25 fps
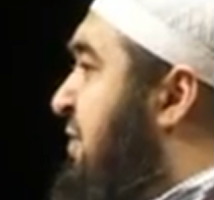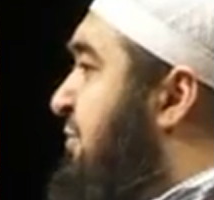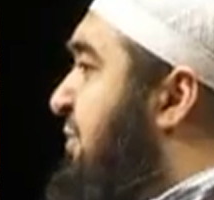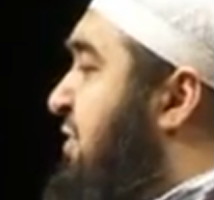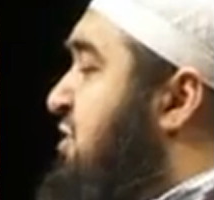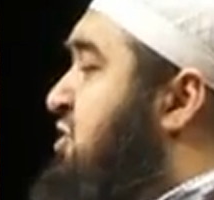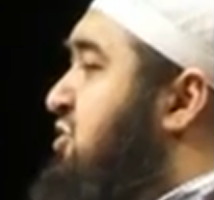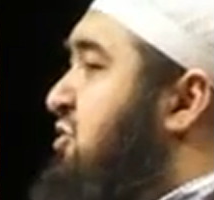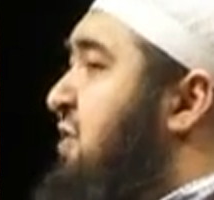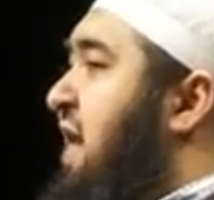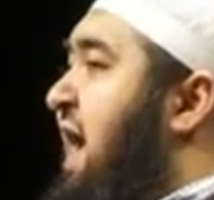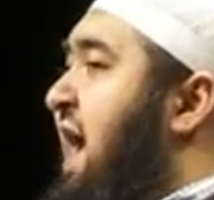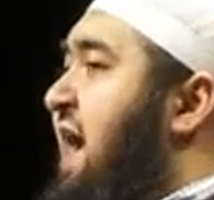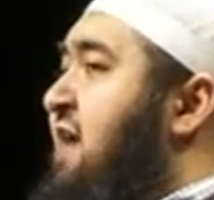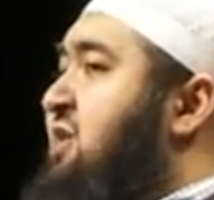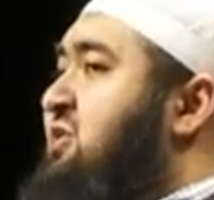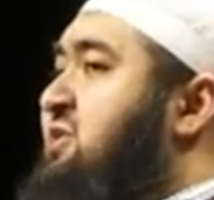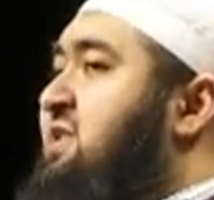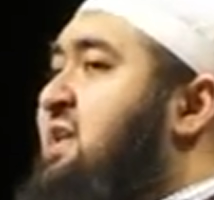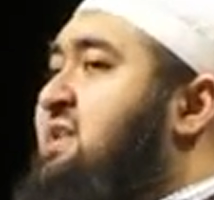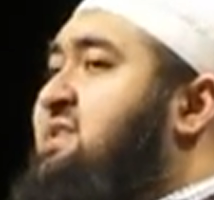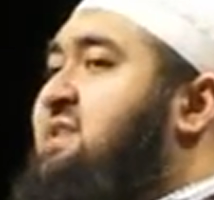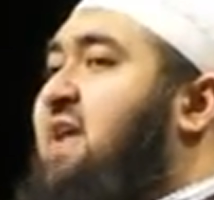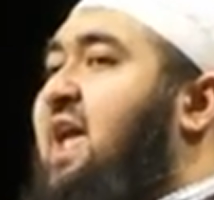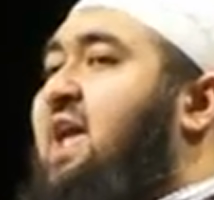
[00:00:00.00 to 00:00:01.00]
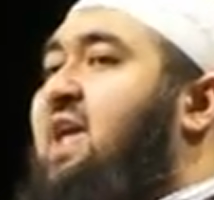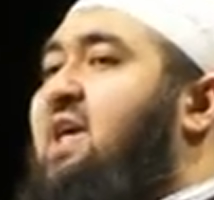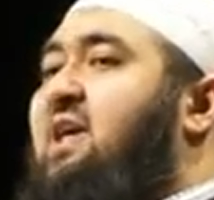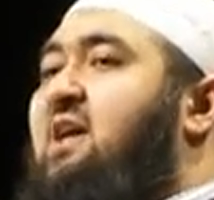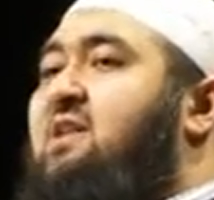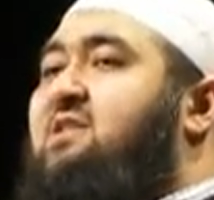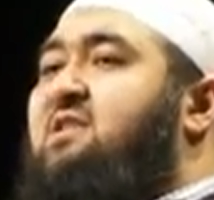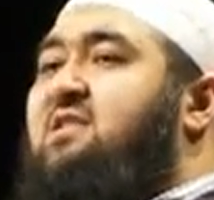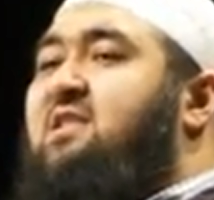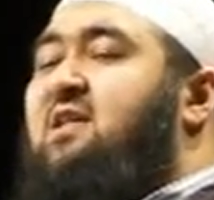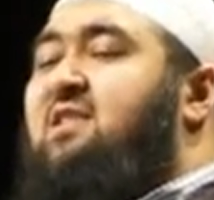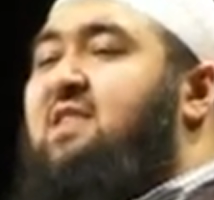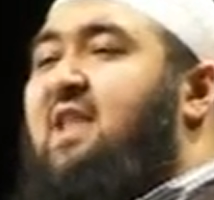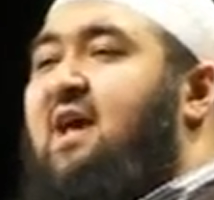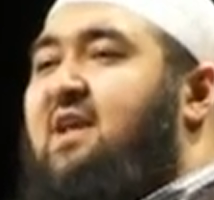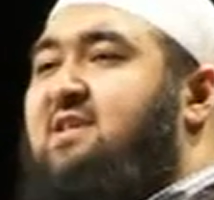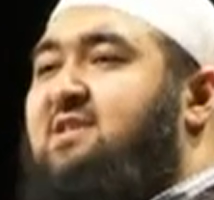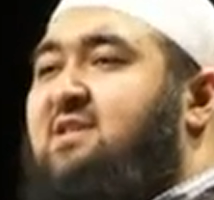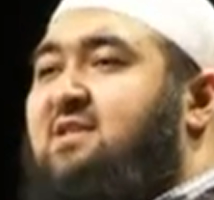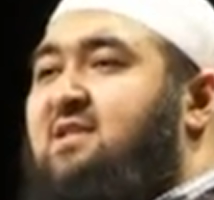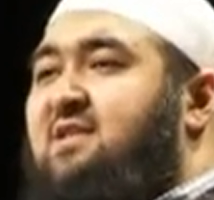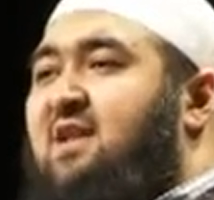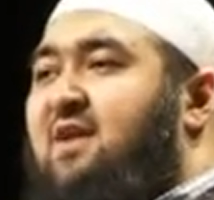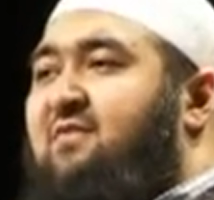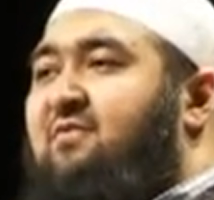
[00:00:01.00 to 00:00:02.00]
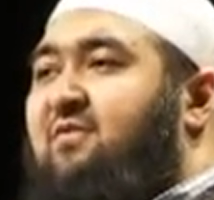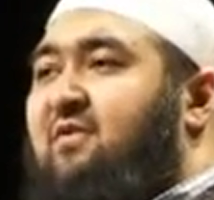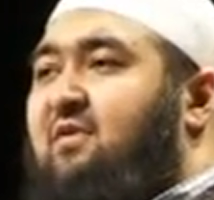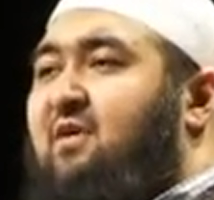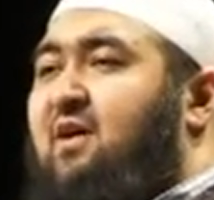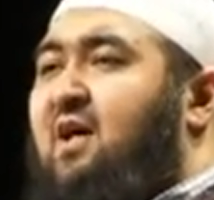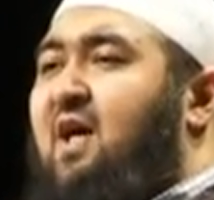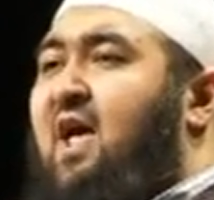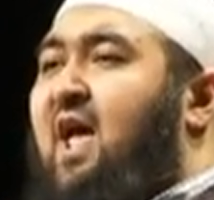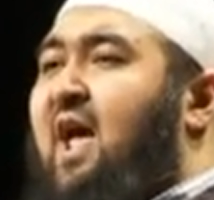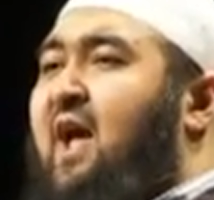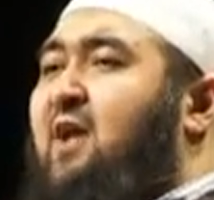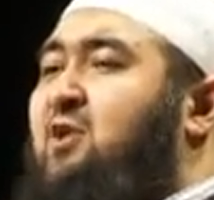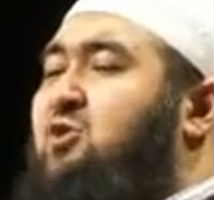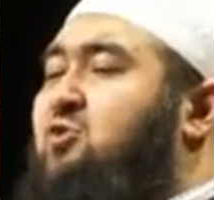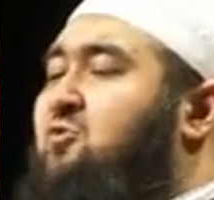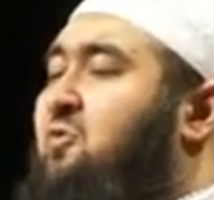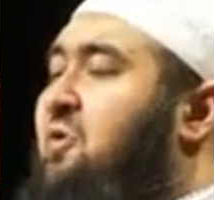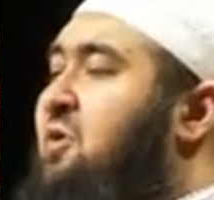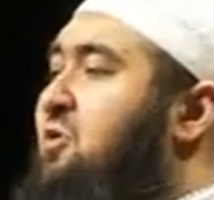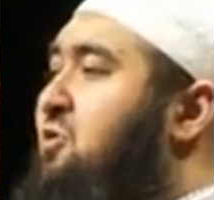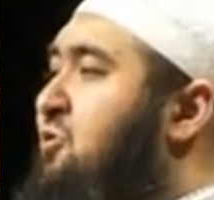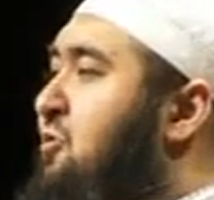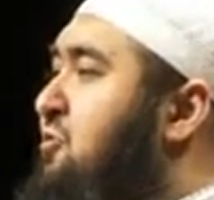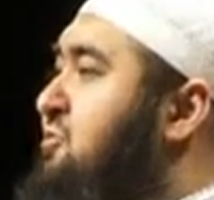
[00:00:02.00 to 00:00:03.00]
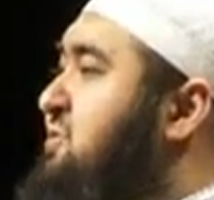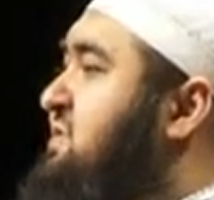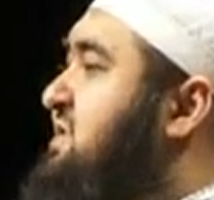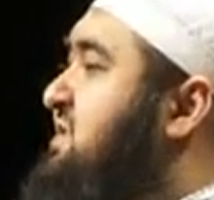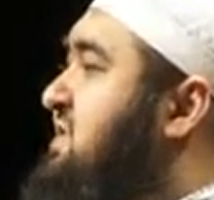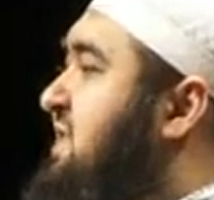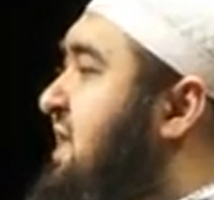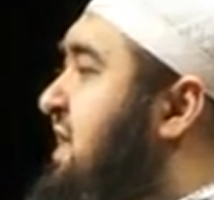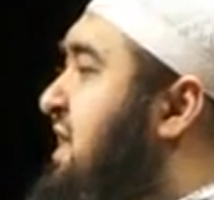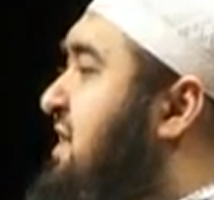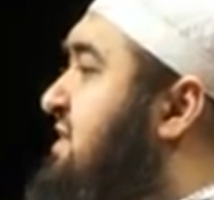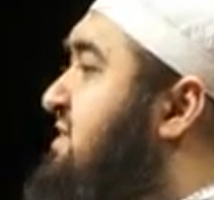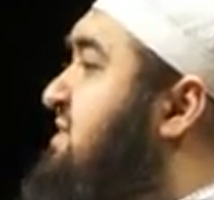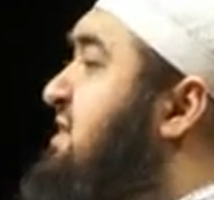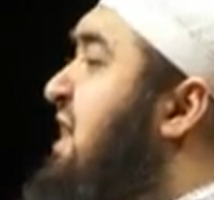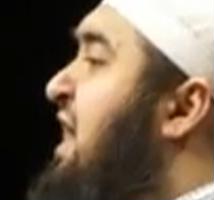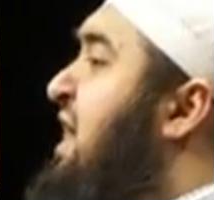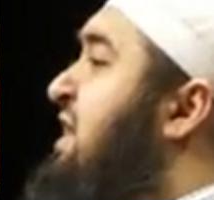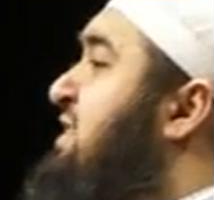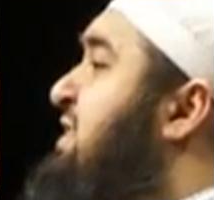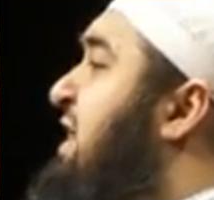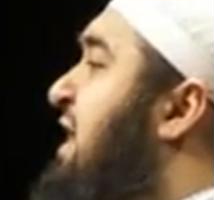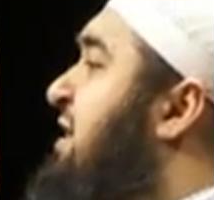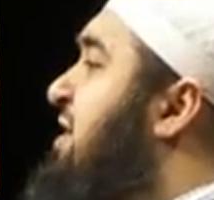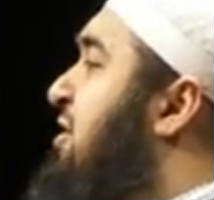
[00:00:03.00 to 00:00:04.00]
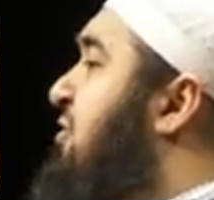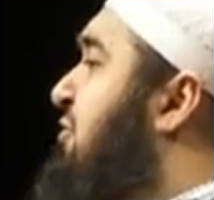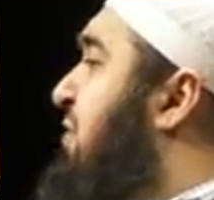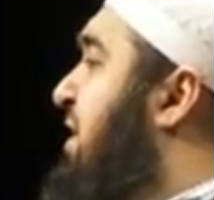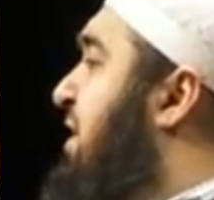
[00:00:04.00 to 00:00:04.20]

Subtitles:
but you're actually taking it to the next level and doing those things that are